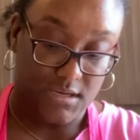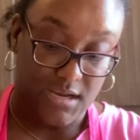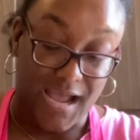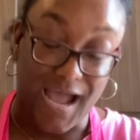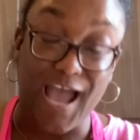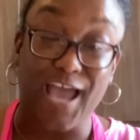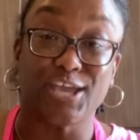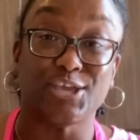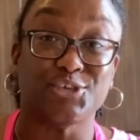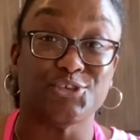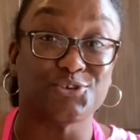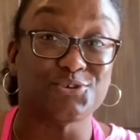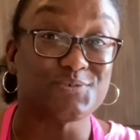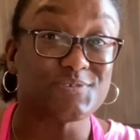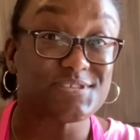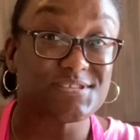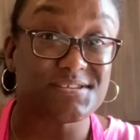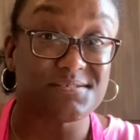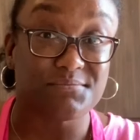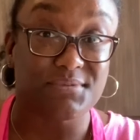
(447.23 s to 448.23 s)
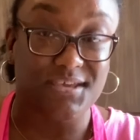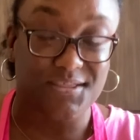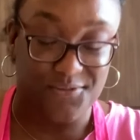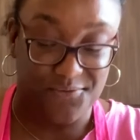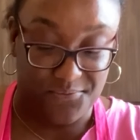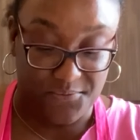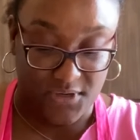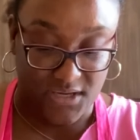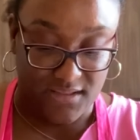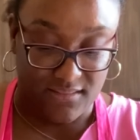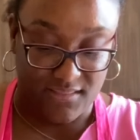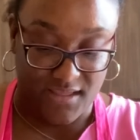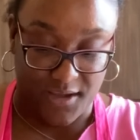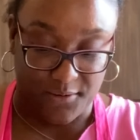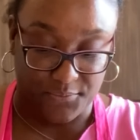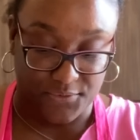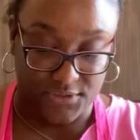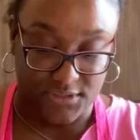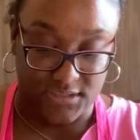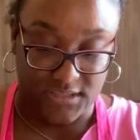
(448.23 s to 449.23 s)
I used to be the one that
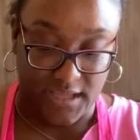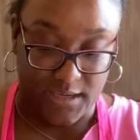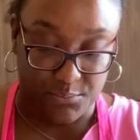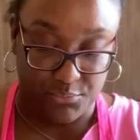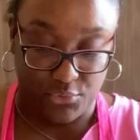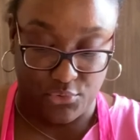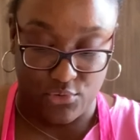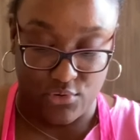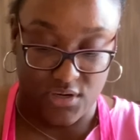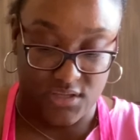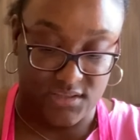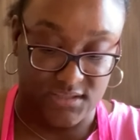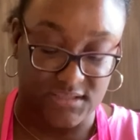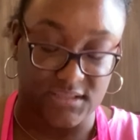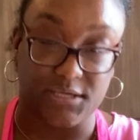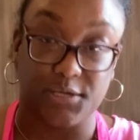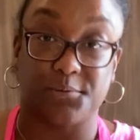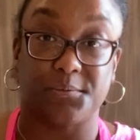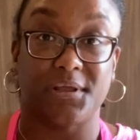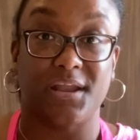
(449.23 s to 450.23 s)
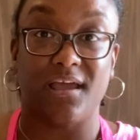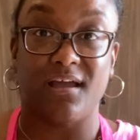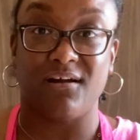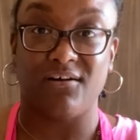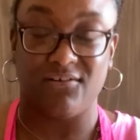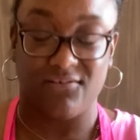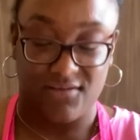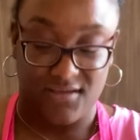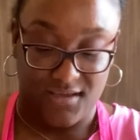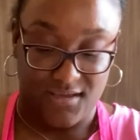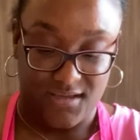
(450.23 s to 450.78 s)
would like pour the liquid out